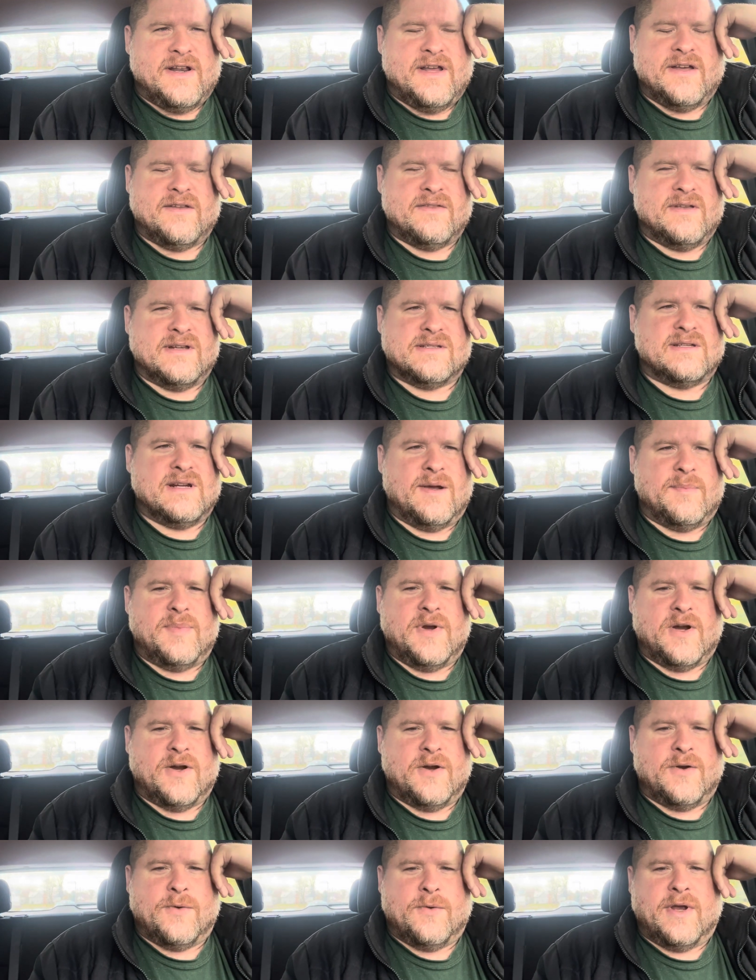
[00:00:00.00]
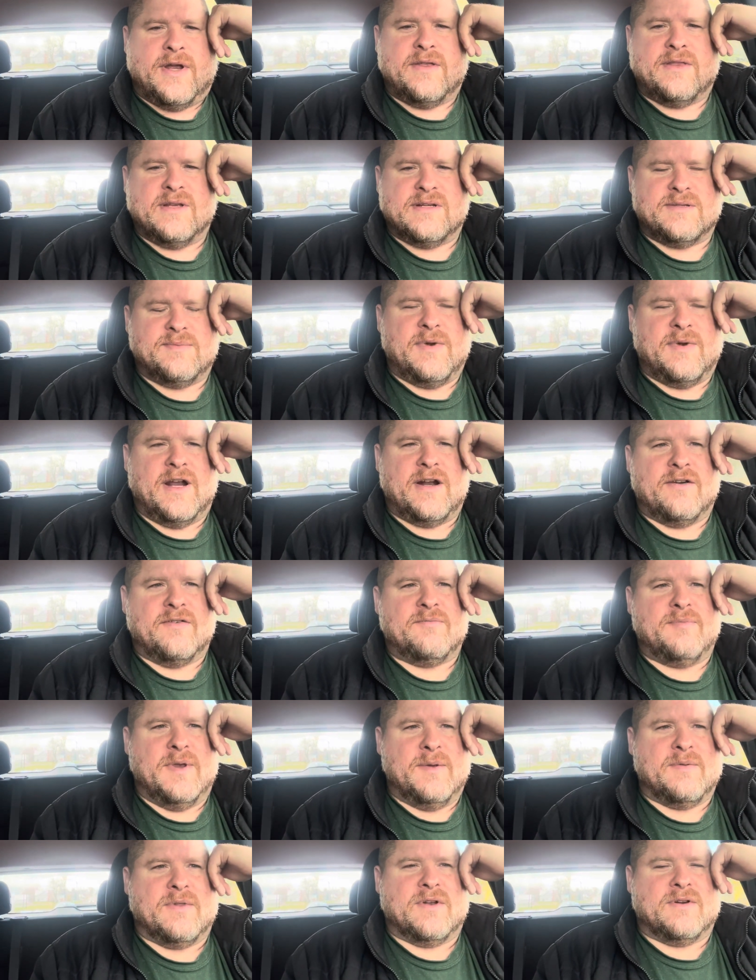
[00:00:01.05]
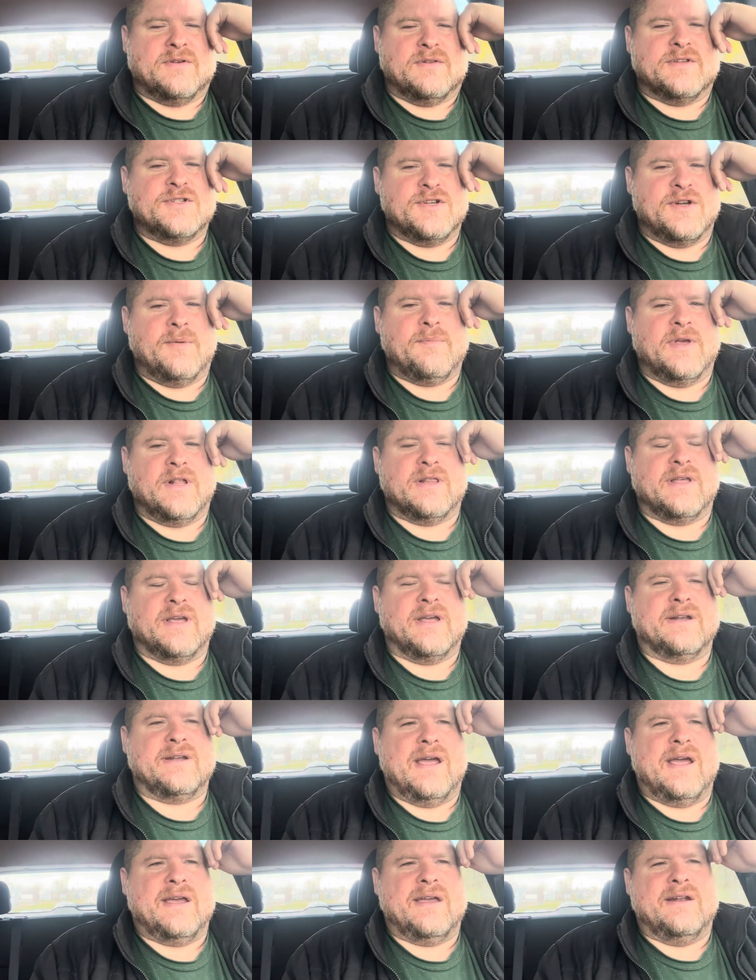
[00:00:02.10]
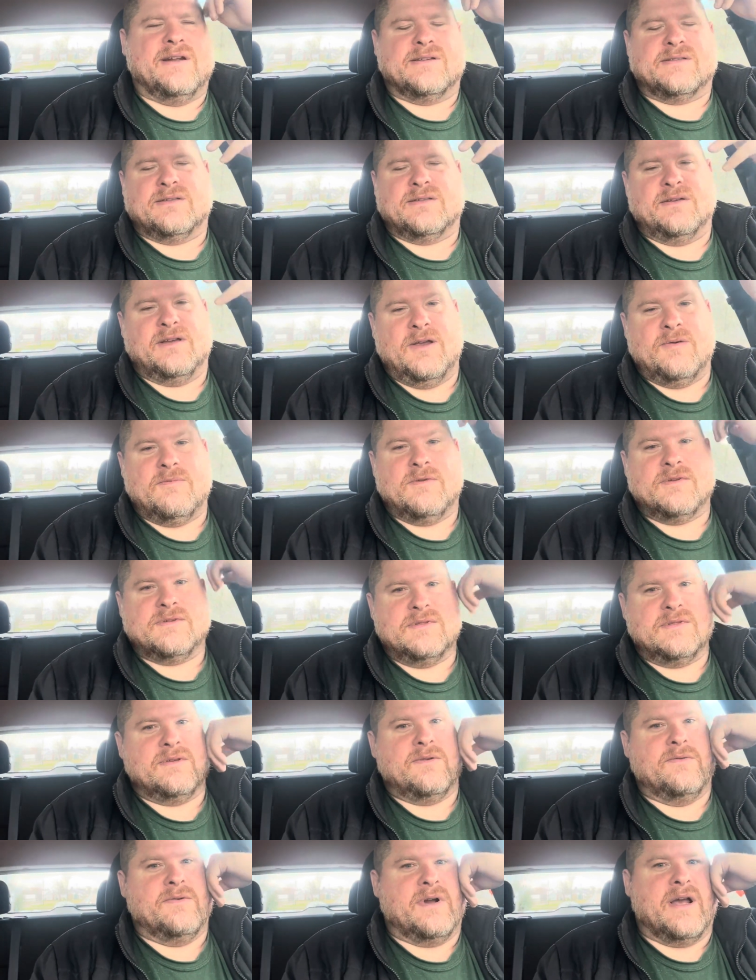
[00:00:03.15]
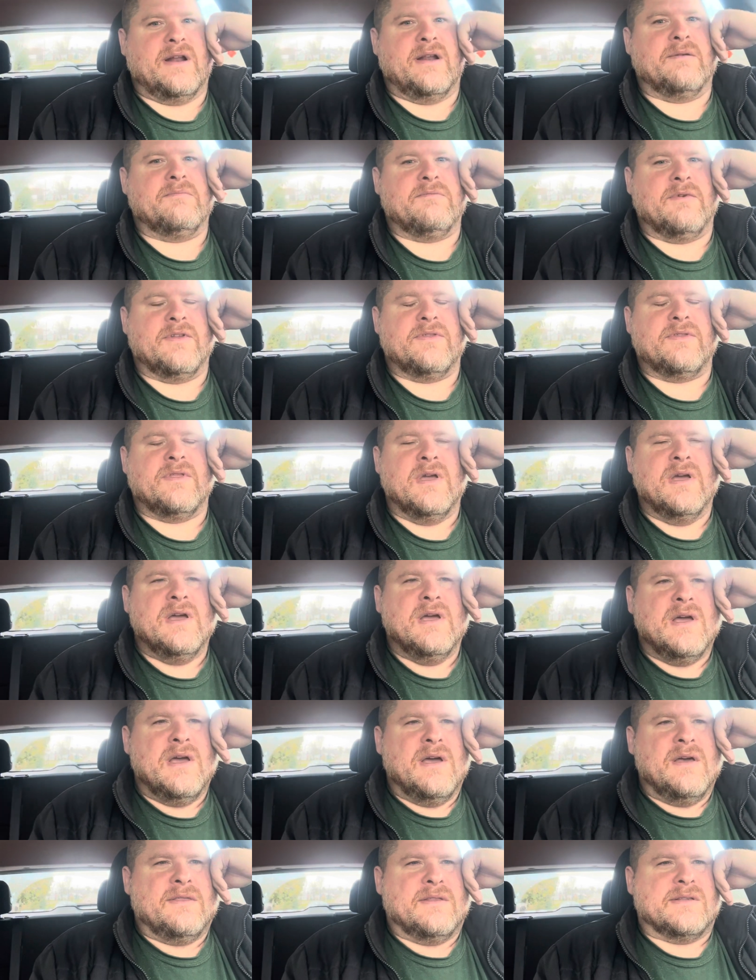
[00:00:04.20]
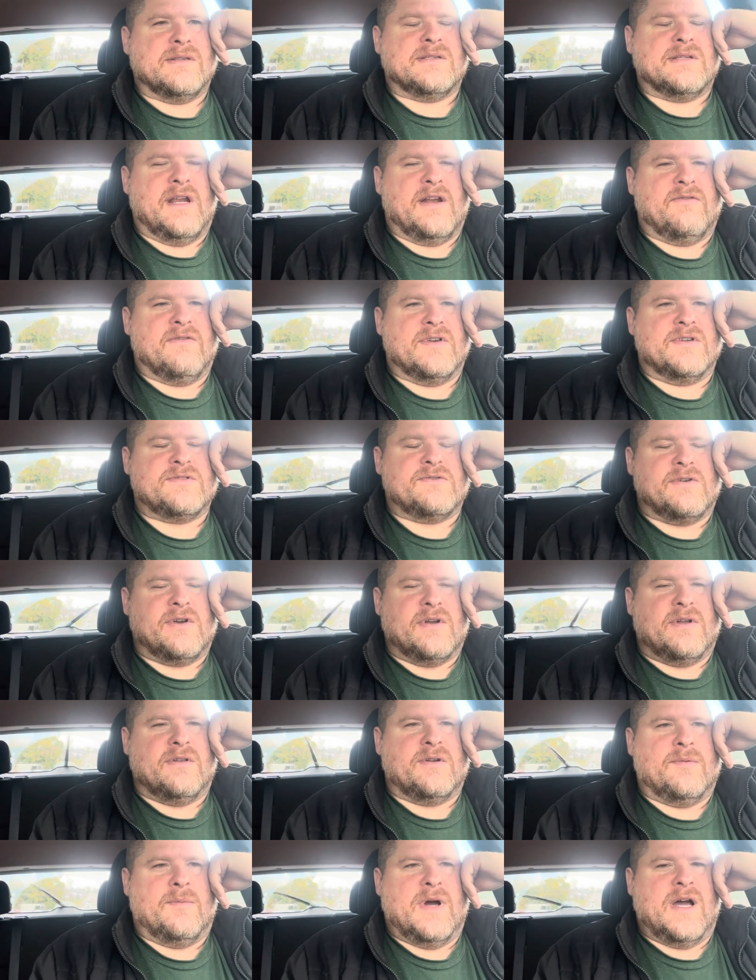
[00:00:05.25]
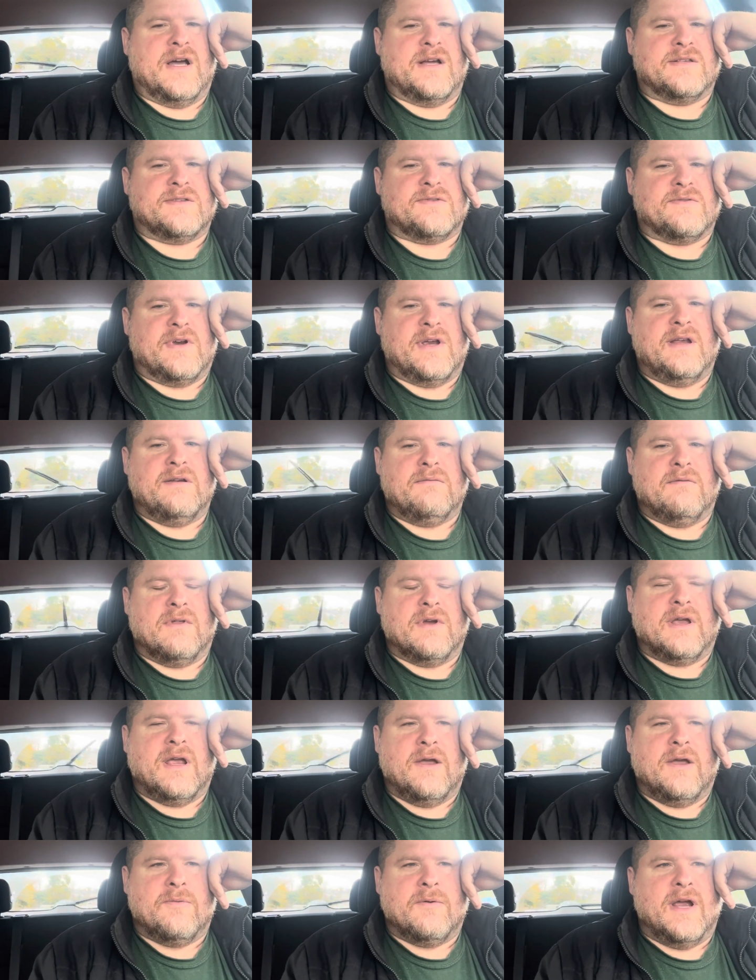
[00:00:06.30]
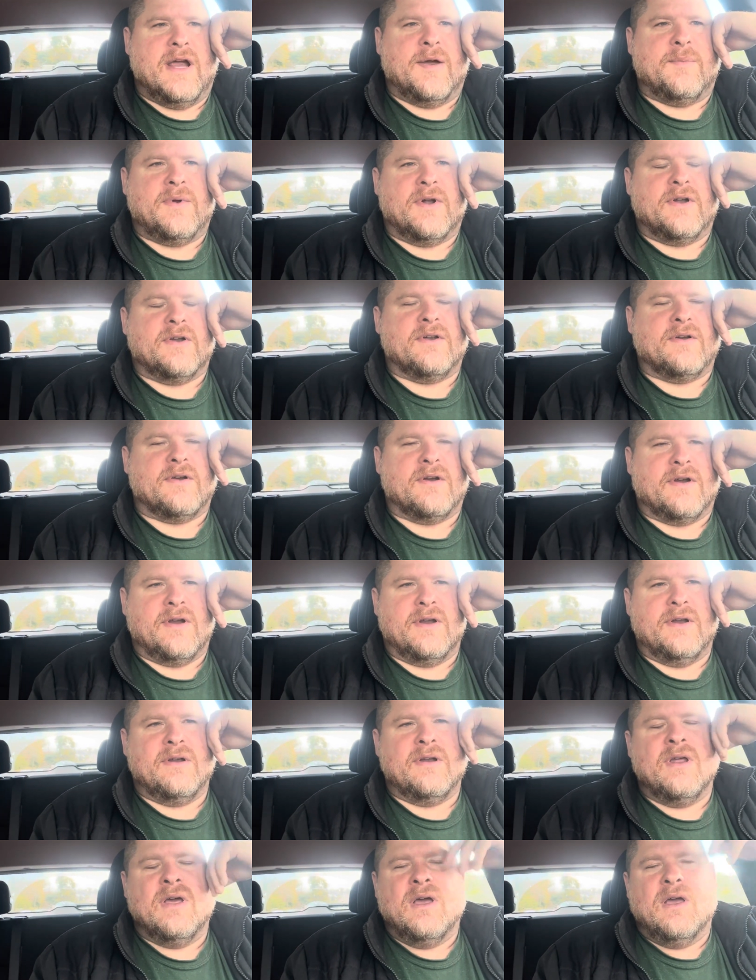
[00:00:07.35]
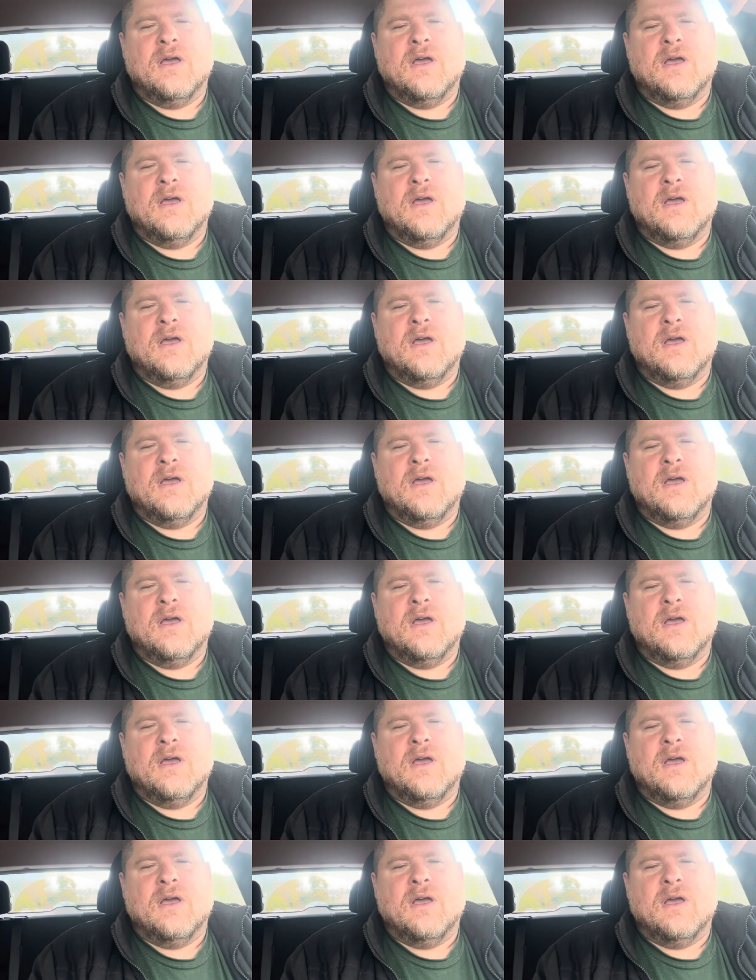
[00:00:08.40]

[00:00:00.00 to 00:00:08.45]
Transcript: that's not paranoia. That's a matter of people are legitimately attacking us. Look at what's going on with the state of Israel and Hamas, right? Look at what happened during